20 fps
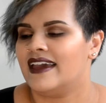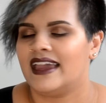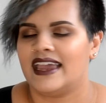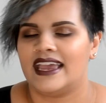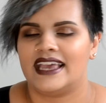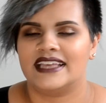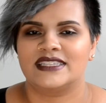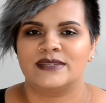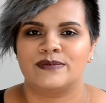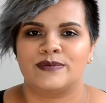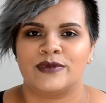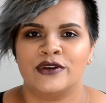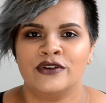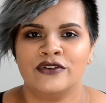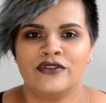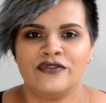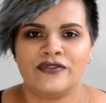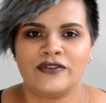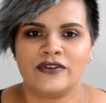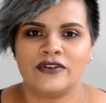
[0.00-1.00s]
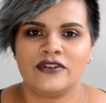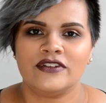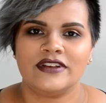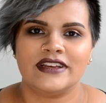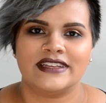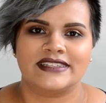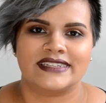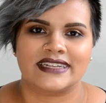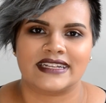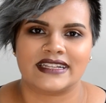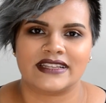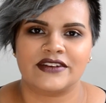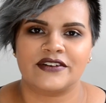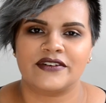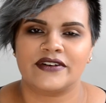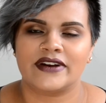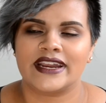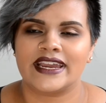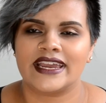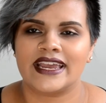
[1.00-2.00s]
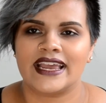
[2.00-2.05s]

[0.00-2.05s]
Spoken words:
It's beautiful, it's glittery,